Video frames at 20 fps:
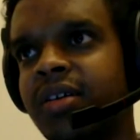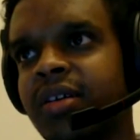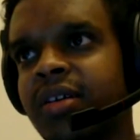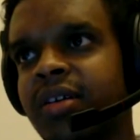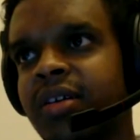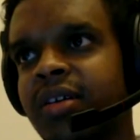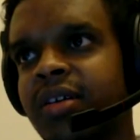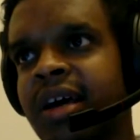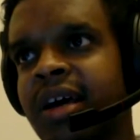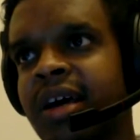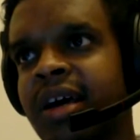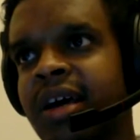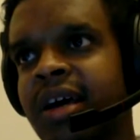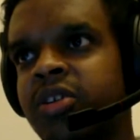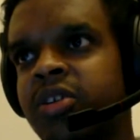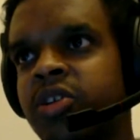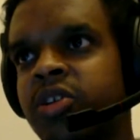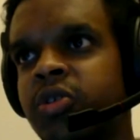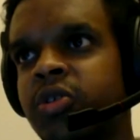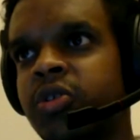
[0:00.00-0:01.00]

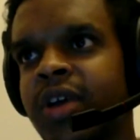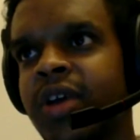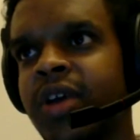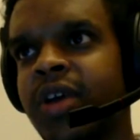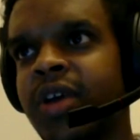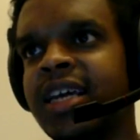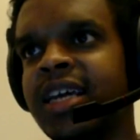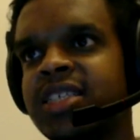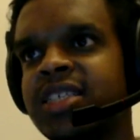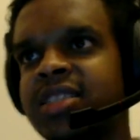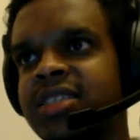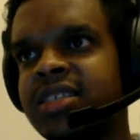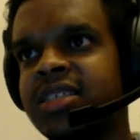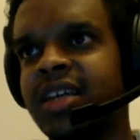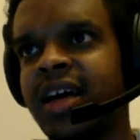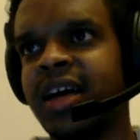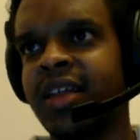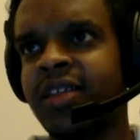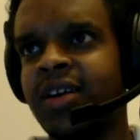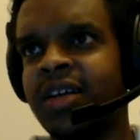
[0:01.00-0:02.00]
reduce regulations in
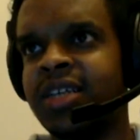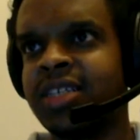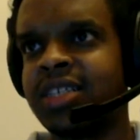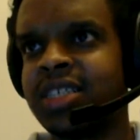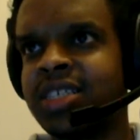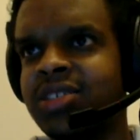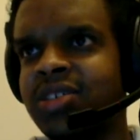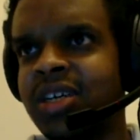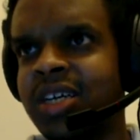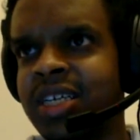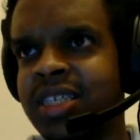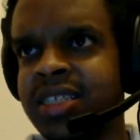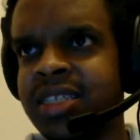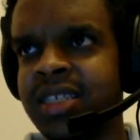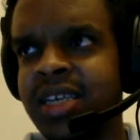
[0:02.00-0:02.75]
other industries.